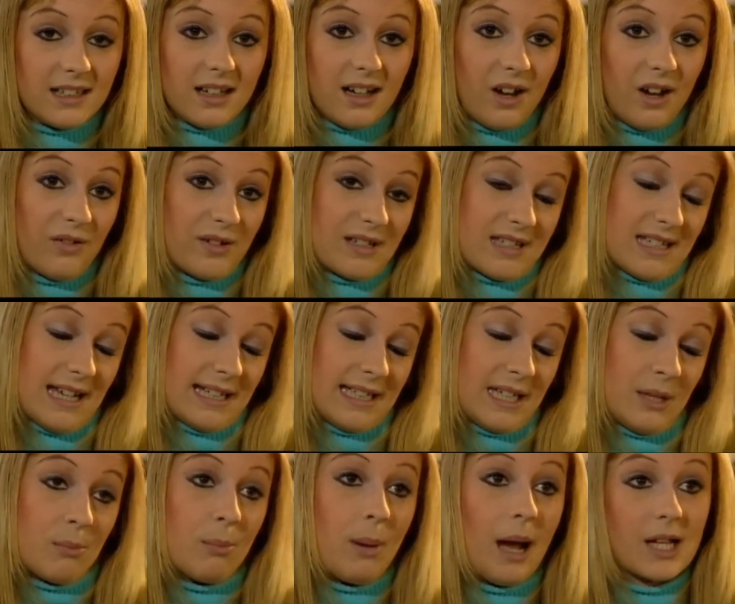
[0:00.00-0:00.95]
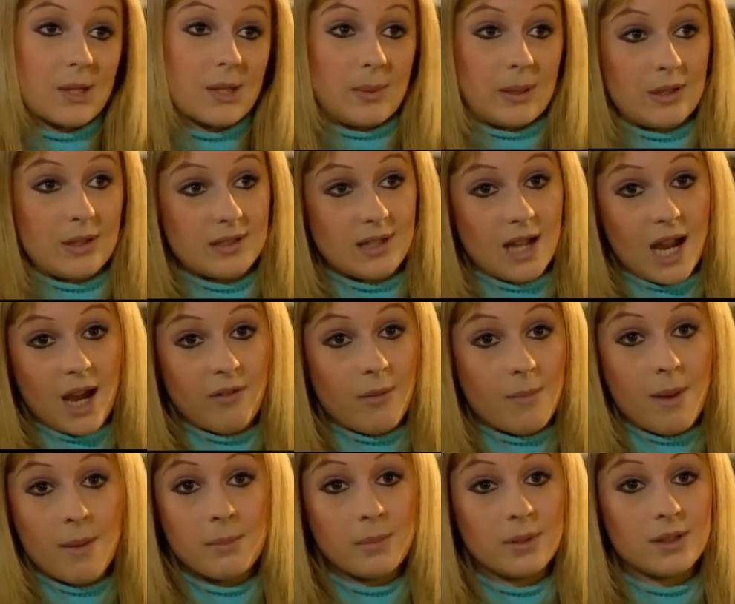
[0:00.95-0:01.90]
Obviously it had an impact because I
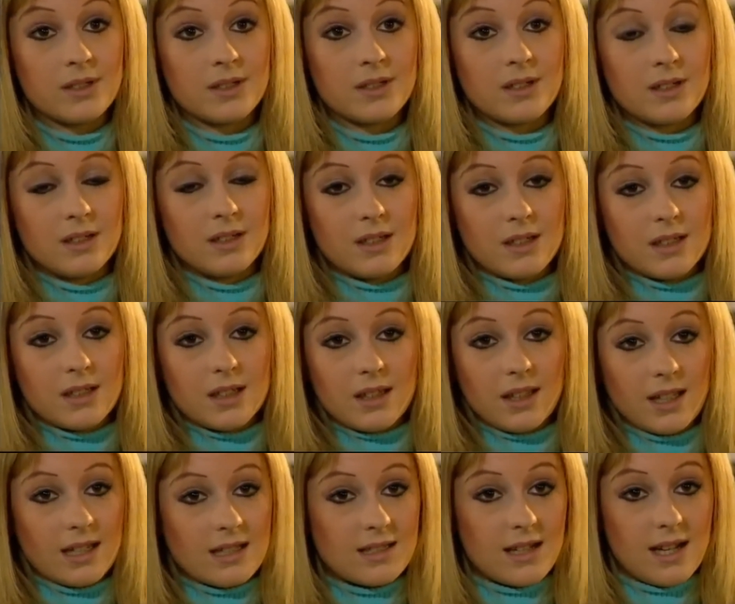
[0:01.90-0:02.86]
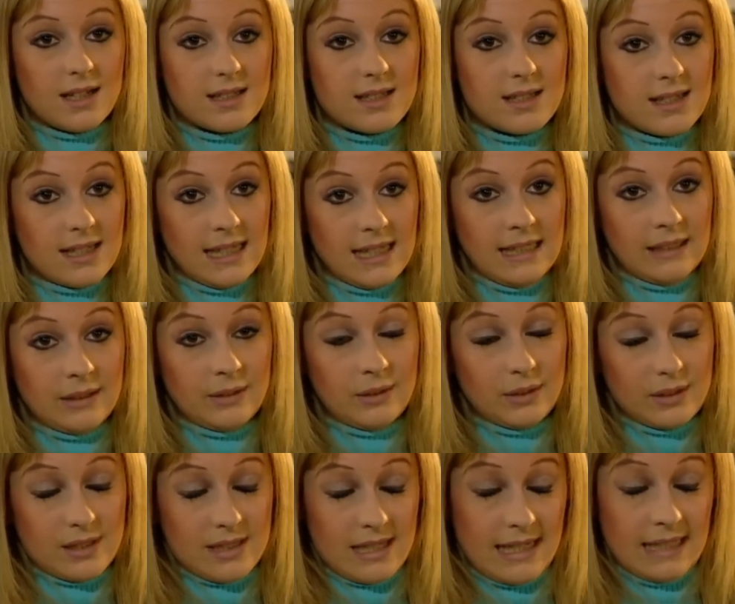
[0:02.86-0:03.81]
remembered things that I'd seen
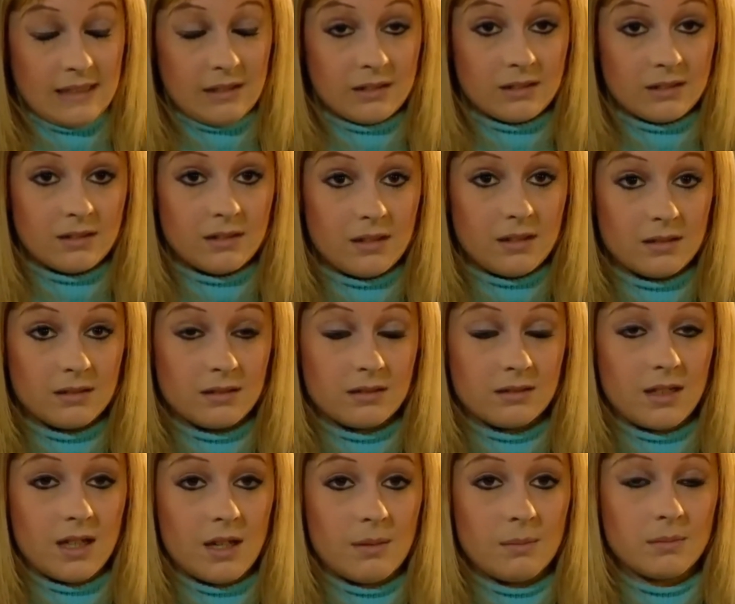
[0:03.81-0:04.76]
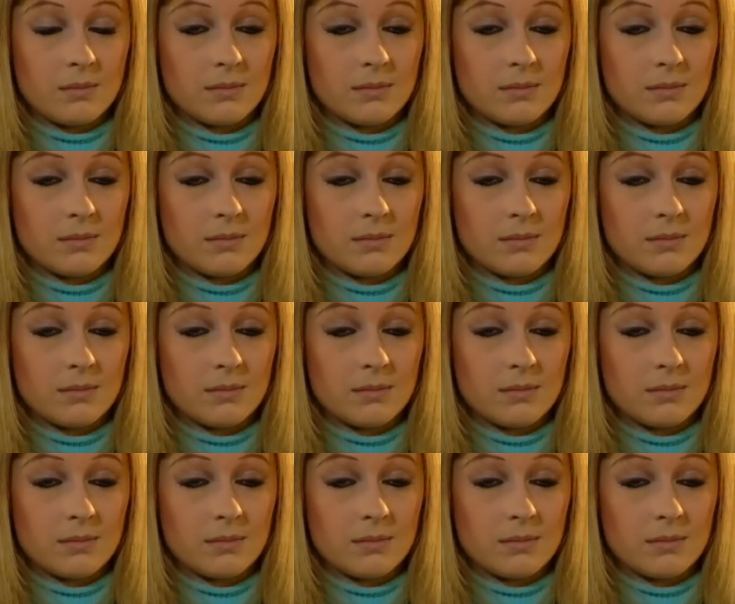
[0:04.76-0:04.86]
seen on on um,